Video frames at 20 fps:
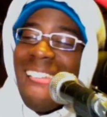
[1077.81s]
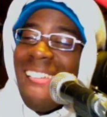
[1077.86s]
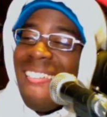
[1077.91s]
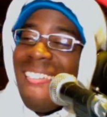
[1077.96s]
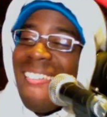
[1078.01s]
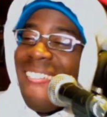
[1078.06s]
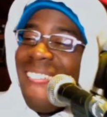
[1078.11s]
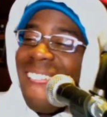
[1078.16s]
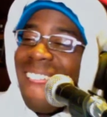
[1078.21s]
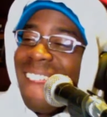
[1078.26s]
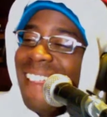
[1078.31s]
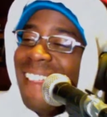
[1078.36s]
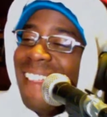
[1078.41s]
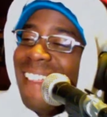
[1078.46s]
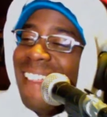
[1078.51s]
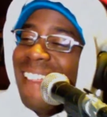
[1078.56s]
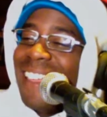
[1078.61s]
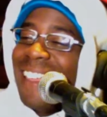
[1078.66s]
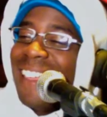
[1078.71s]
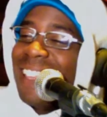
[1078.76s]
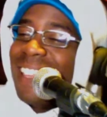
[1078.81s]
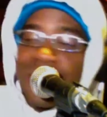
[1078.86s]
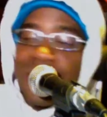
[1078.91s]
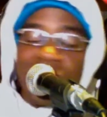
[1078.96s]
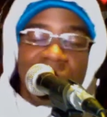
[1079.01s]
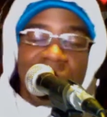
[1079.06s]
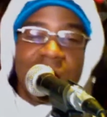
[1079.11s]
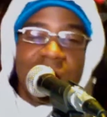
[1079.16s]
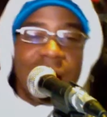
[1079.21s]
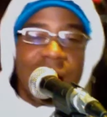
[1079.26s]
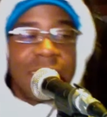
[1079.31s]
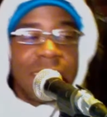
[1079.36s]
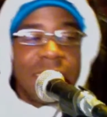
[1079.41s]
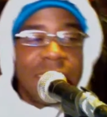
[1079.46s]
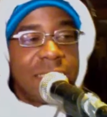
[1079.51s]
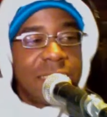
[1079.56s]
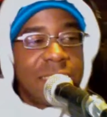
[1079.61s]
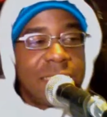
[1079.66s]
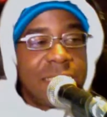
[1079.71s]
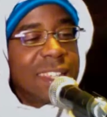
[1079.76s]
It was just like
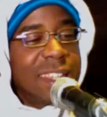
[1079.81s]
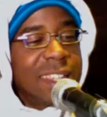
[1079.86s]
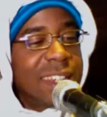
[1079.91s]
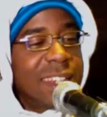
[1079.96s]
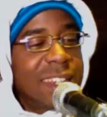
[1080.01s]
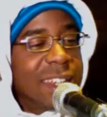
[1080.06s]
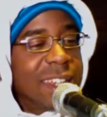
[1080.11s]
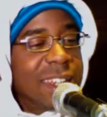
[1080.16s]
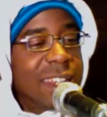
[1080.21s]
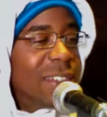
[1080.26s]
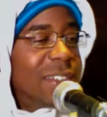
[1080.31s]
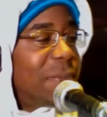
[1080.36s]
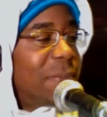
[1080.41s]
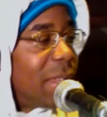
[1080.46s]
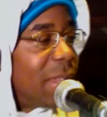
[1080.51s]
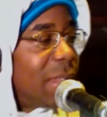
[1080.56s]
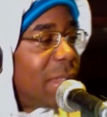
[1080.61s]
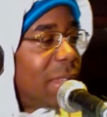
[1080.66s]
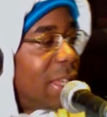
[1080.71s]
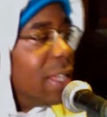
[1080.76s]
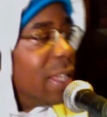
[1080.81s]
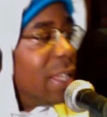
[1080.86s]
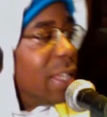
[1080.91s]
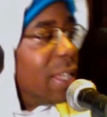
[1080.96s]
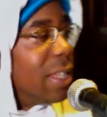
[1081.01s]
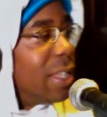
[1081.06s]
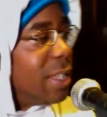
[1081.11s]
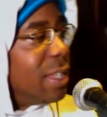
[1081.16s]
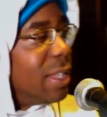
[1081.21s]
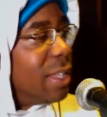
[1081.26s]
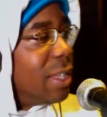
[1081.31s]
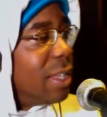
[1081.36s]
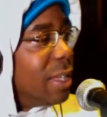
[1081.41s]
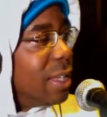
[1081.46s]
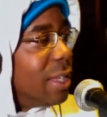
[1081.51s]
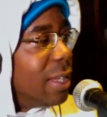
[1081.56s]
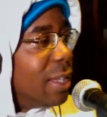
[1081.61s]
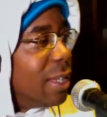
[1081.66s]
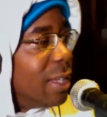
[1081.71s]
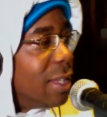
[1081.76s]
I'm like,
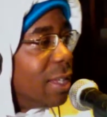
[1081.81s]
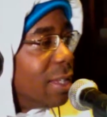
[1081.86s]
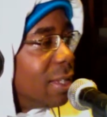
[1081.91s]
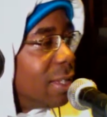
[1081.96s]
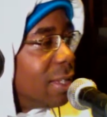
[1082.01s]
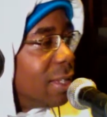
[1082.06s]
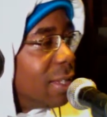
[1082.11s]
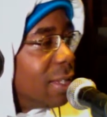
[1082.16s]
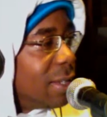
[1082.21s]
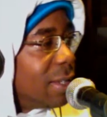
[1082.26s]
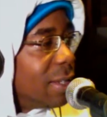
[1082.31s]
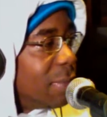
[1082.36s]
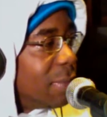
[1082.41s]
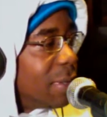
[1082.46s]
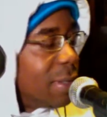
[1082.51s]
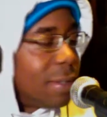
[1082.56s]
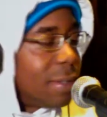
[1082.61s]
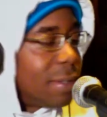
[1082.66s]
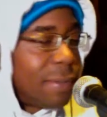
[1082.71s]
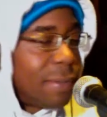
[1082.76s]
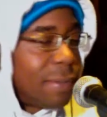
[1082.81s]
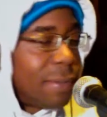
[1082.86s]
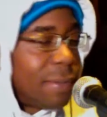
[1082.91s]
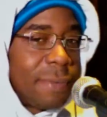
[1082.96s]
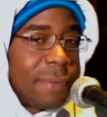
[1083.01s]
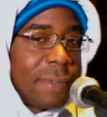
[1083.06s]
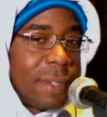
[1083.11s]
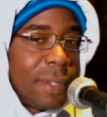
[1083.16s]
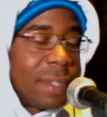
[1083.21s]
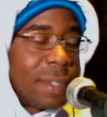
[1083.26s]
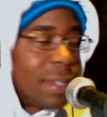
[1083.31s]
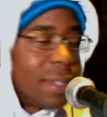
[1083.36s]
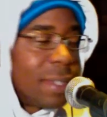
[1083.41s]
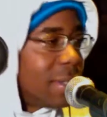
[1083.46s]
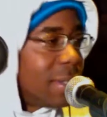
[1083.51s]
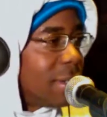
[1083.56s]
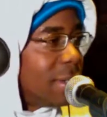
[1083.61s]
this mother, does he